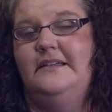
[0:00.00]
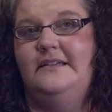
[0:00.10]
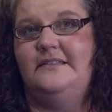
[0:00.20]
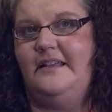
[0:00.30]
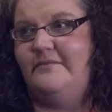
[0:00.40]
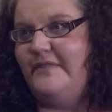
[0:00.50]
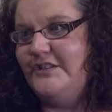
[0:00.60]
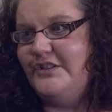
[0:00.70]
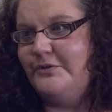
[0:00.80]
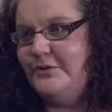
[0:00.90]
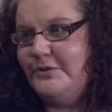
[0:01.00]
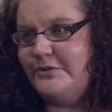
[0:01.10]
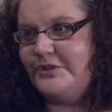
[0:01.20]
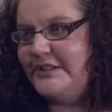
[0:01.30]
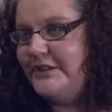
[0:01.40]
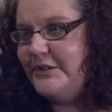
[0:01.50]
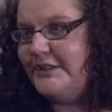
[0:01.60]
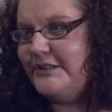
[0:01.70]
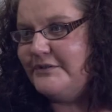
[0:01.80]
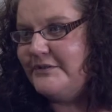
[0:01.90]
Is it like vegetable or chicken
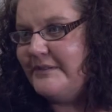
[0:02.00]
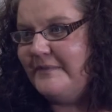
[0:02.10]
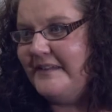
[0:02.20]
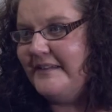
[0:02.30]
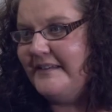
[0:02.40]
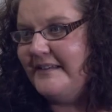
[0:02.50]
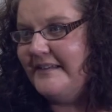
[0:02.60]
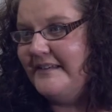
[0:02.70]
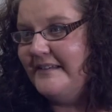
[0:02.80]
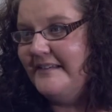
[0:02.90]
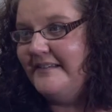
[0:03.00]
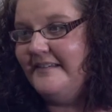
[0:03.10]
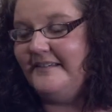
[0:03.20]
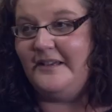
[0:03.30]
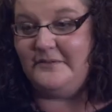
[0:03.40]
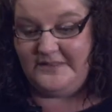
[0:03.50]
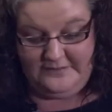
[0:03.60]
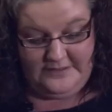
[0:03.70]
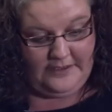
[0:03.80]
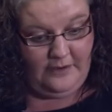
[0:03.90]
grease or something that? Yeah, it
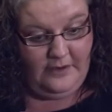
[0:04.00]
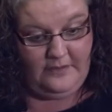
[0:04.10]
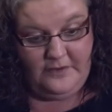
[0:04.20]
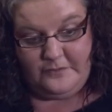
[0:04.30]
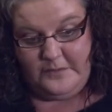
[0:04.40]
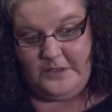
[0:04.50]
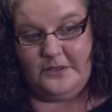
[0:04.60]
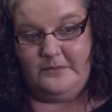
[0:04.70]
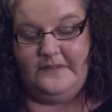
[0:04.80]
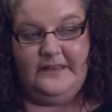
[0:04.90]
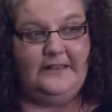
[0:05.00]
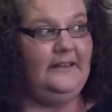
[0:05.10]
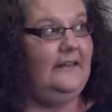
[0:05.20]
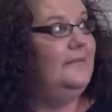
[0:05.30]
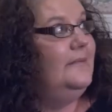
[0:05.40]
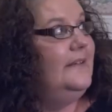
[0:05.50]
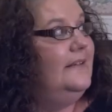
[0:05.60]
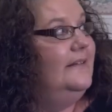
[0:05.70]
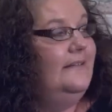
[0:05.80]
was like all over my arm when they did it, but